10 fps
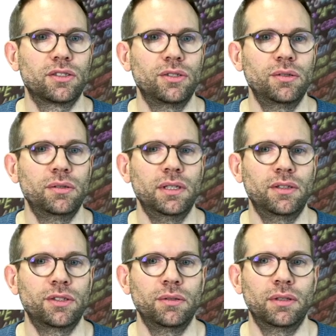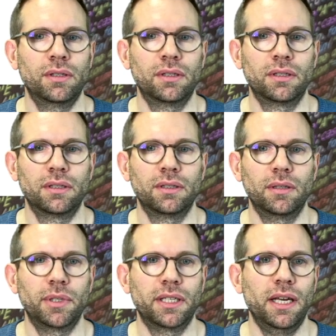into the
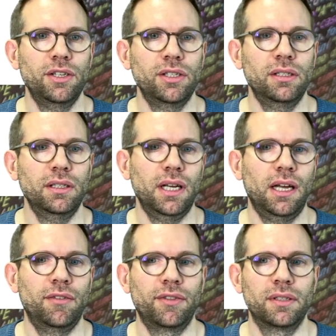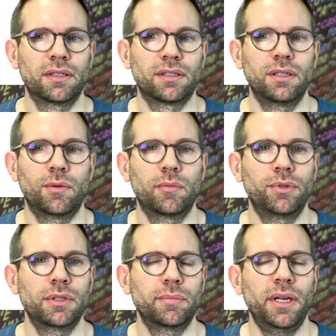application, have the secret
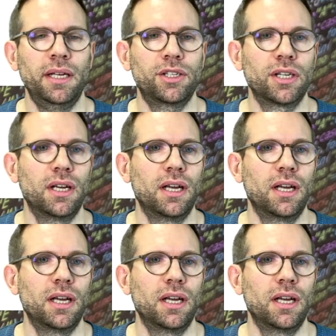books page.